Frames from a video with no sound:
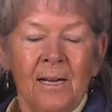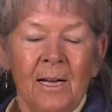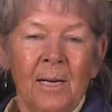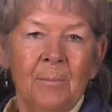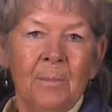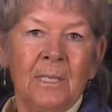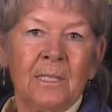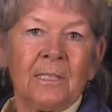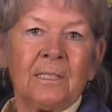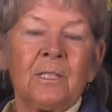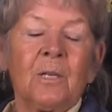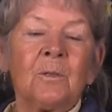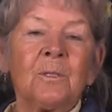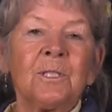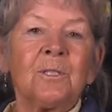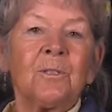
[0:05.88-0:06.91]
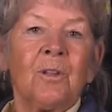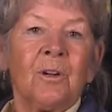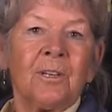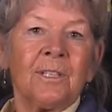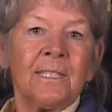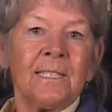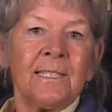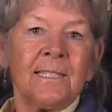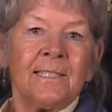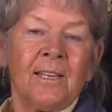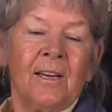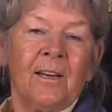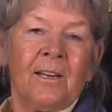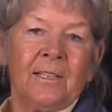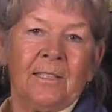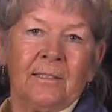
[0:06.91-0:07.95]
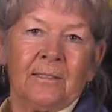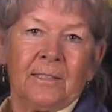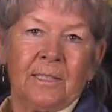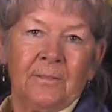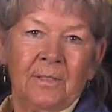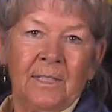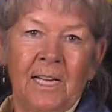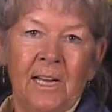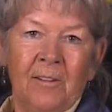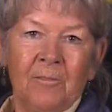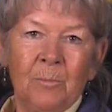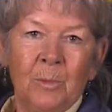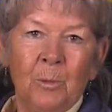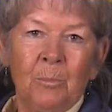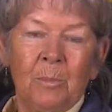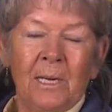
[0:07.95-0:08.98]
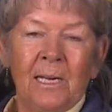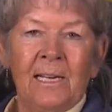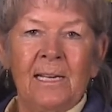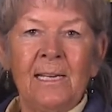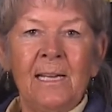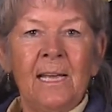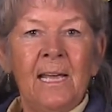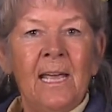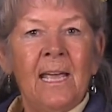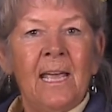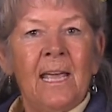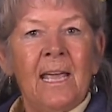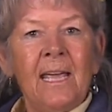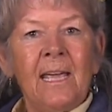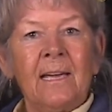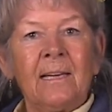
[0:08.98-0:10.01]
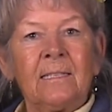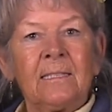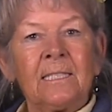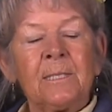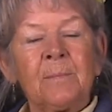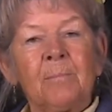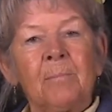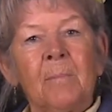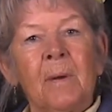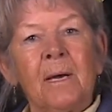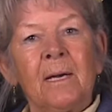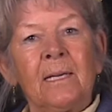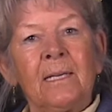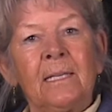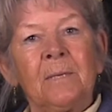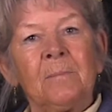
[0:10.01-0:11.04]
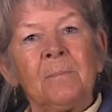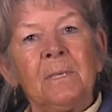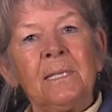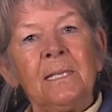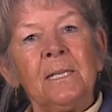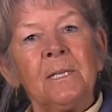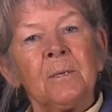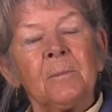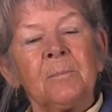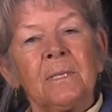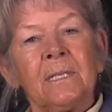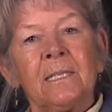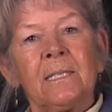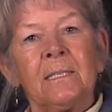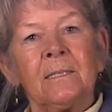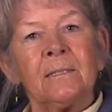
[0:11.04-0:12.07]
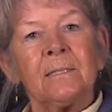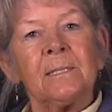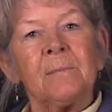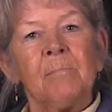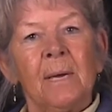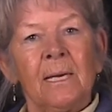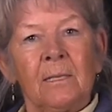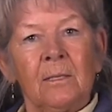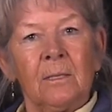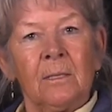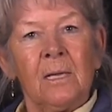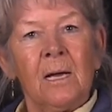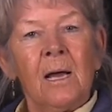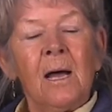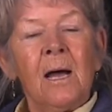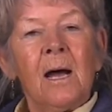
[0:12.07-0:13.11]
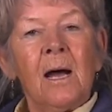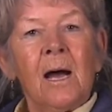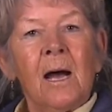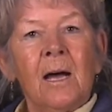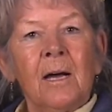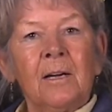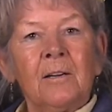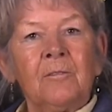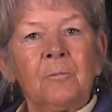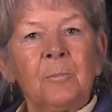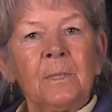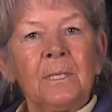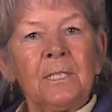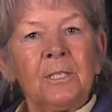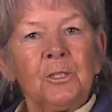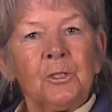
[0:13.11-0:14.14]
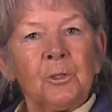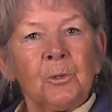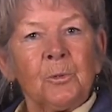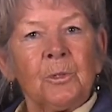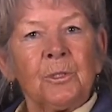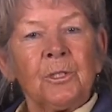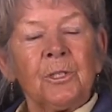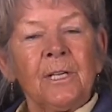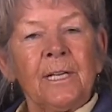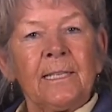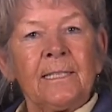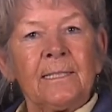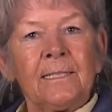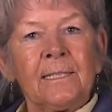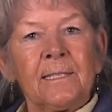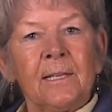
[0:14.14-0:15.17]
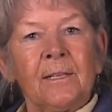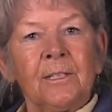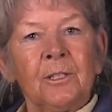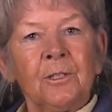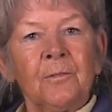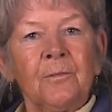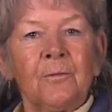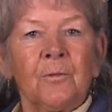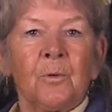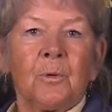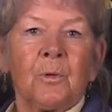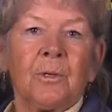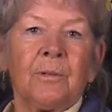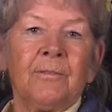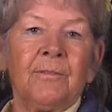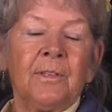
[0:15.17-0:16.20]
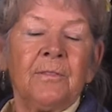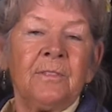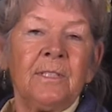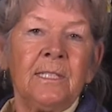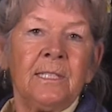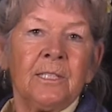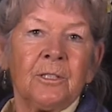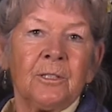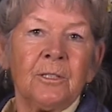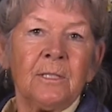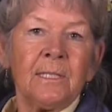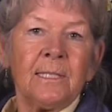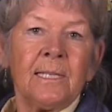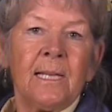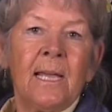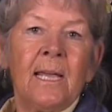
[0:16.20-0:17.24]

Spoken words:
I'm a coastal artist. I live in Half Moon Bay, and my medium is metal. I've been a jeweler and a designer for 50 years,